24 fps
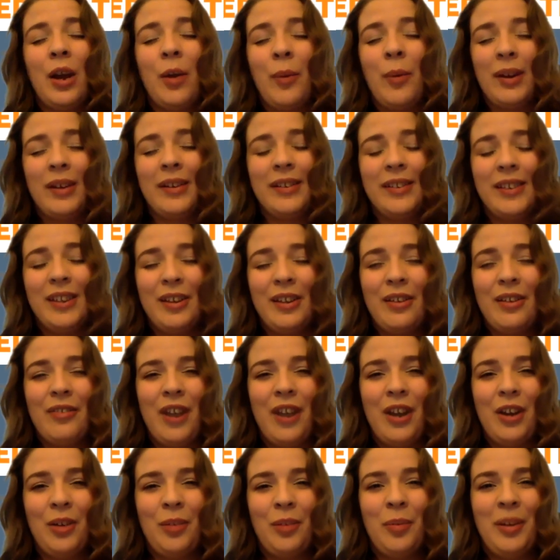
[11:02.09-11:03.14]
wait to see your
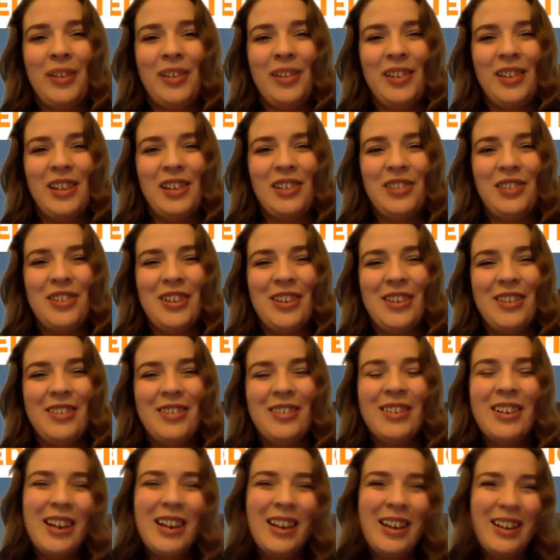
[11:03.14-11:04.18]
final presentation.
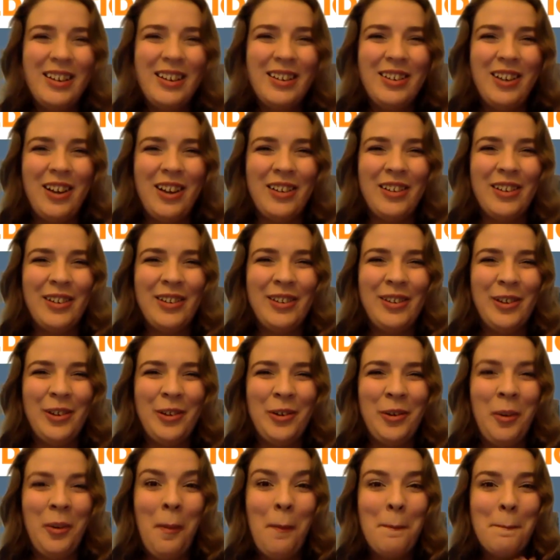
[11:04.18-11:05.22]
Talk to you
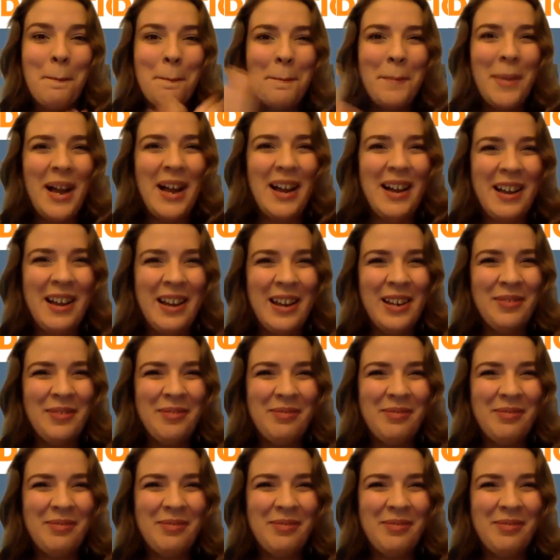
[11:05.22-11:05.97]
soon. Bye.